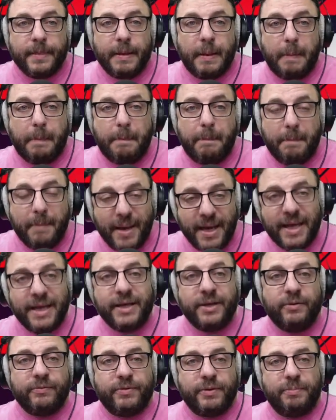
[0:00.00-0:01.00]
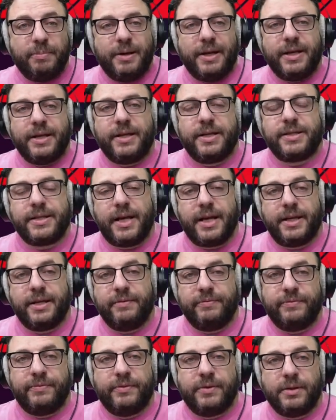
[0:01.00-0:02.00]
many of the players I
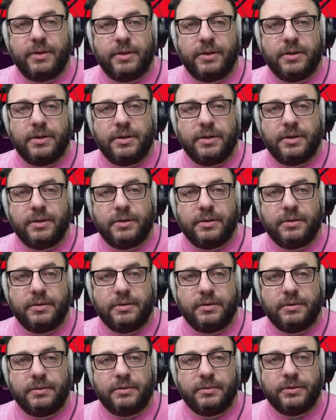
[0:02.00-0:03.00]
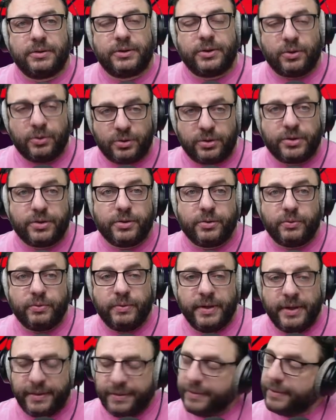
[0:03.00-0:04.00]
have talked
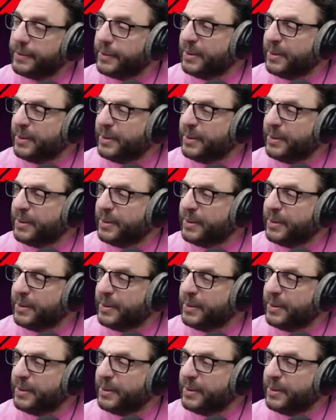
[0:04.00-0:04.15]
with,